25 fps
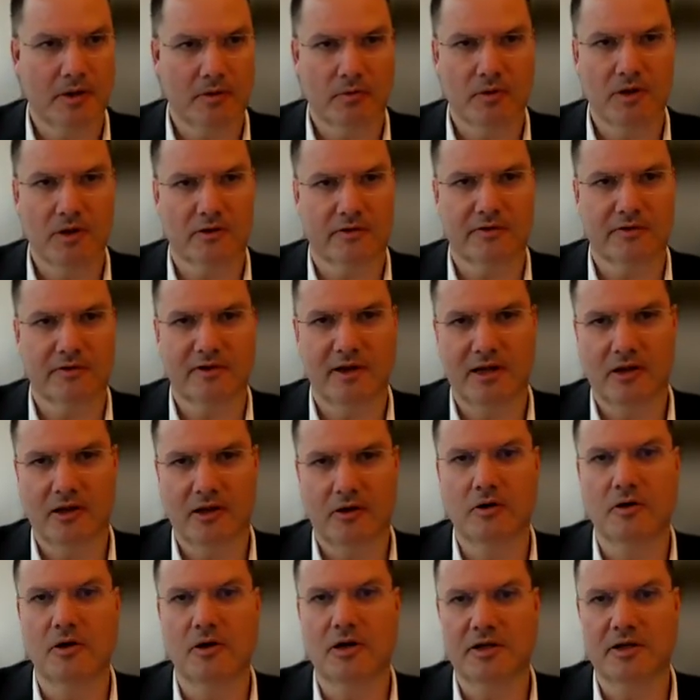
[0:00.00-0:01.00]
but we are
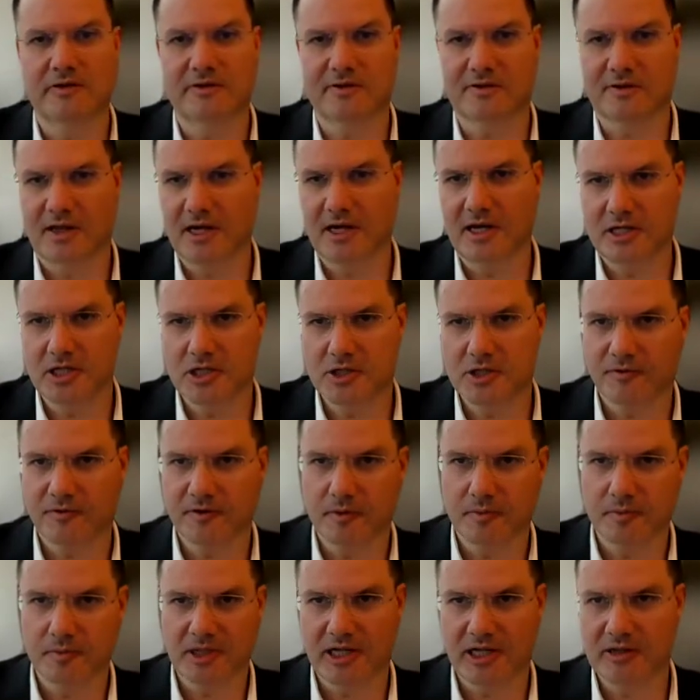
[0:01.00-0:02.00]
still early stage
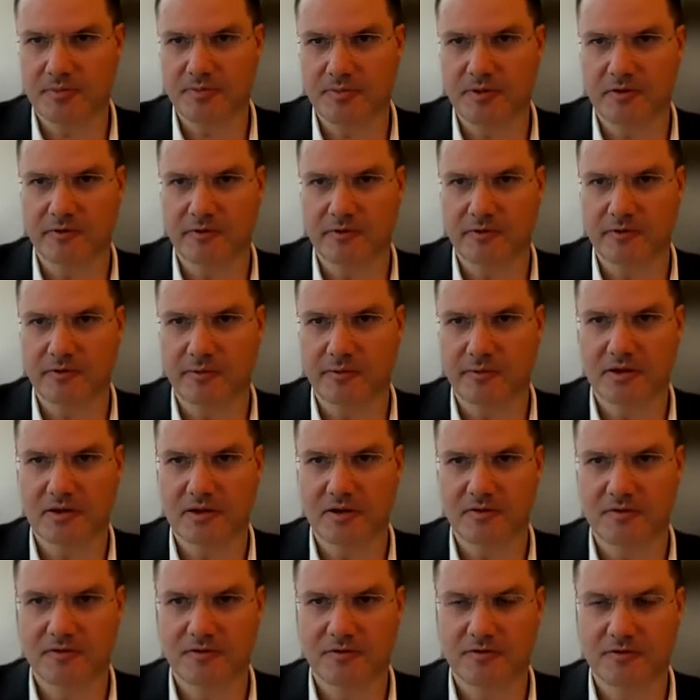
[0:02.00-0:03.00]
from that
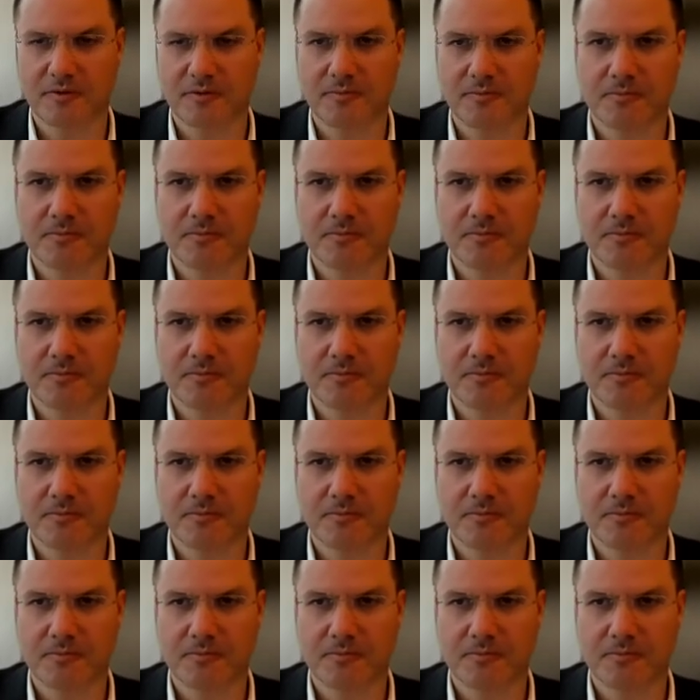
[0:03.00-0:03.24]
perspective.